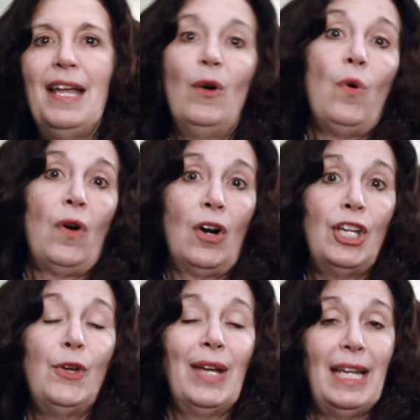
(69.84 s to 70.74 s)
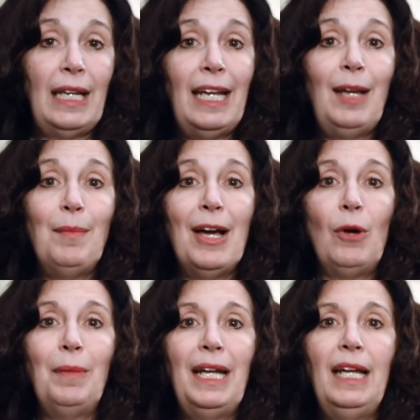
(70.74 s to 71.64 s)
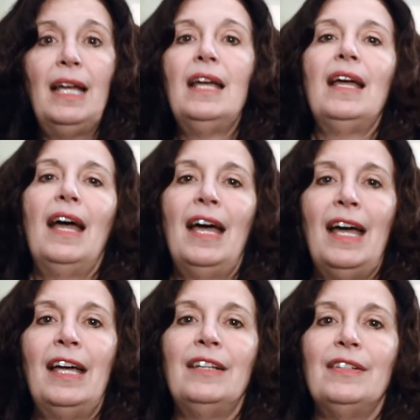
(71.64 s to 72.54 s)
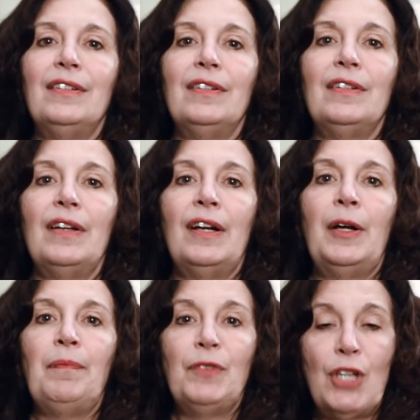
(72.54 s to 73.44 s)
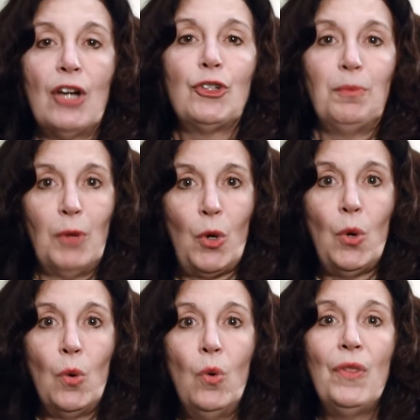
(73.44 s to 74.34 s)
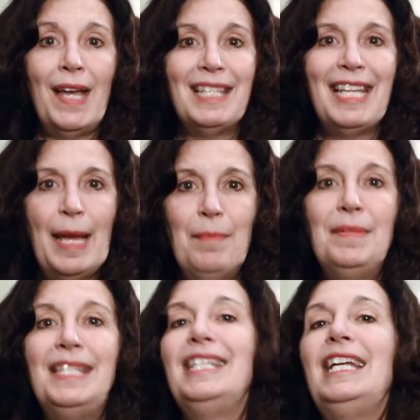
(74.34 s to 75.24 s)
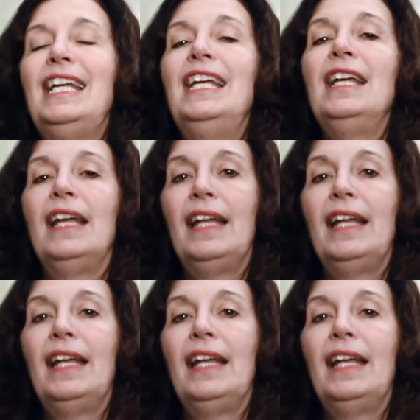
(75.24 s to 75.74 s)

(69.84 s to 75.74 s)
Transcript: or you can email me at Dr. McKool, and that's McKool